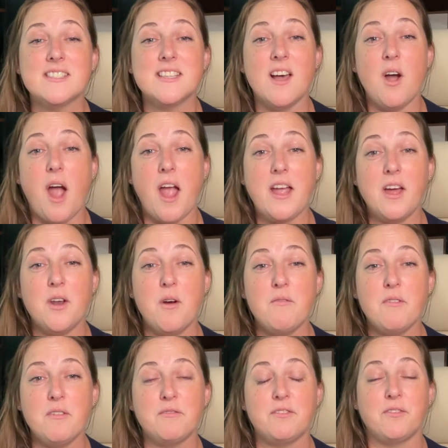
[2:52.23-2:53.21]
I got
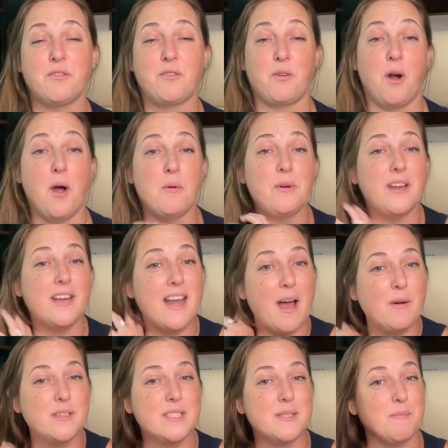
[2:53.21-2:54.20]
overthrown and
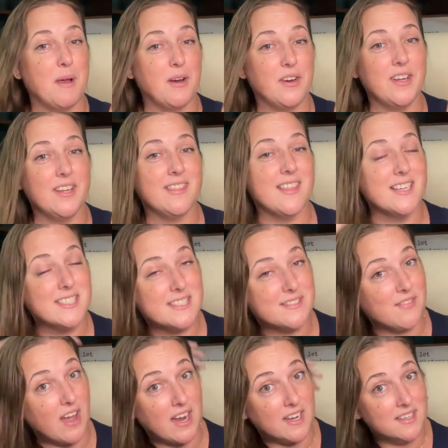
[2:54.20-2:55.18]
now it's Mary. That's
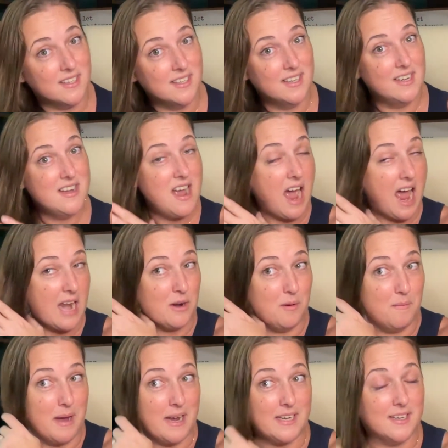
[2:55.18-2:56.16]
fine. I
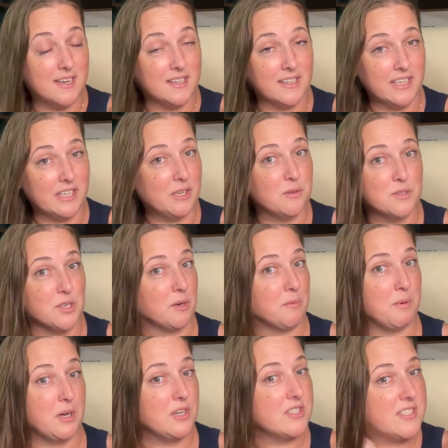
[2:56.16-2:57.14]
don't mind killing
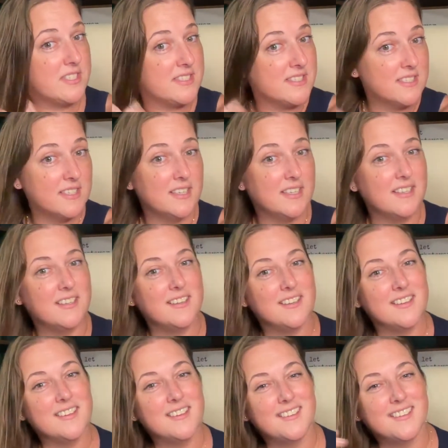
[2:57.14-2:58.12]
usurpers.
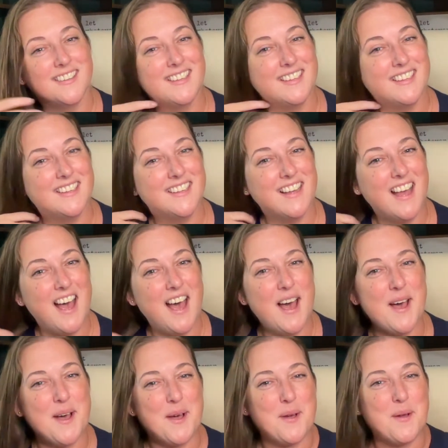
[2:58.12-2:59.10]

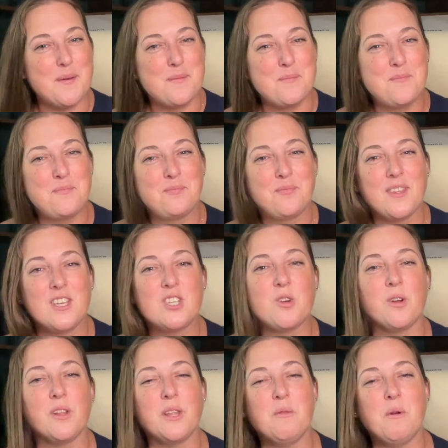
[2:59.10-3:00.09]

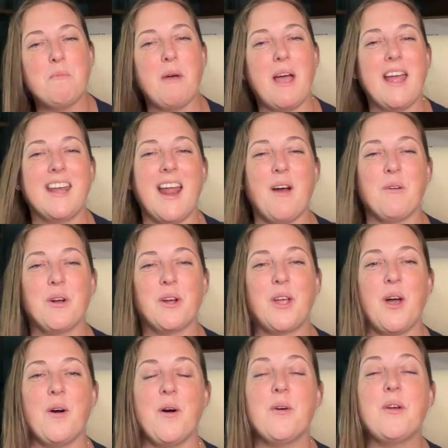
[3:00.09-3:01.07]
Shortly went by an hour
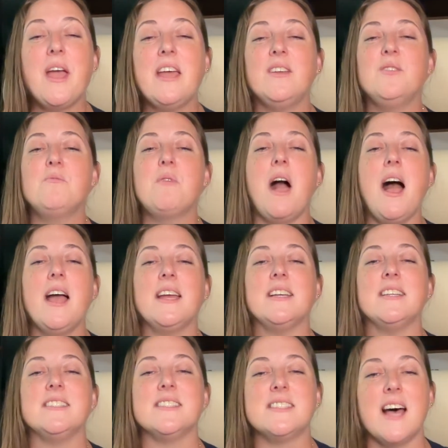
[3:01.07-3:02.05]
ago. Okay, you
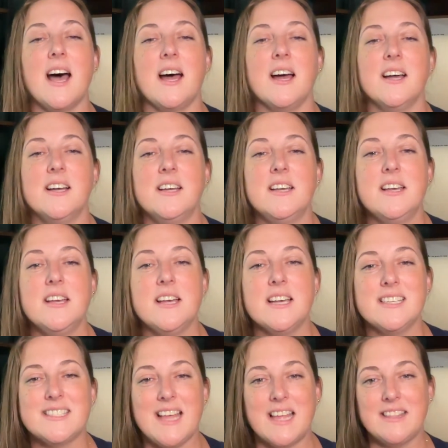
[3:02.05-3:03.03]
guys.
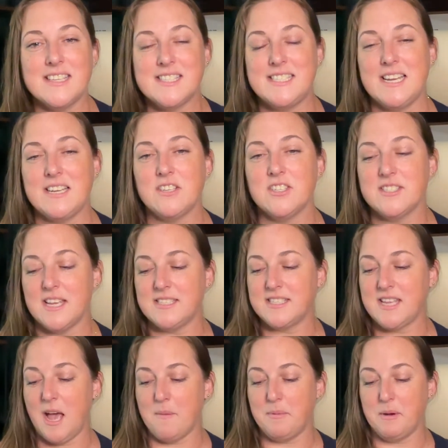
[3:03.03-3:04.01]
Is that the standard size
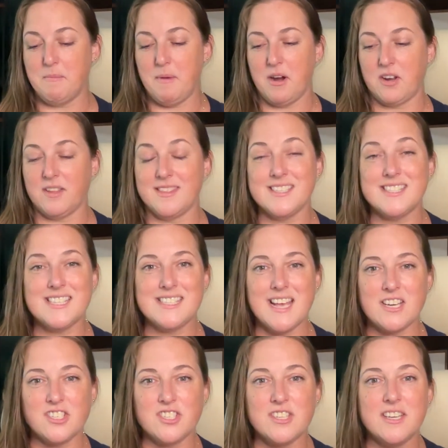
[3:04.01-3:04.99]
cup in America? This is
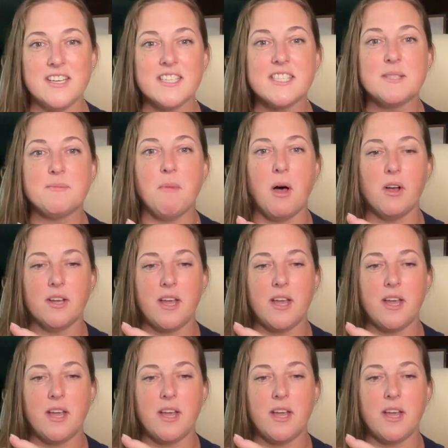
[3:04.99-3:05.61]
actually a small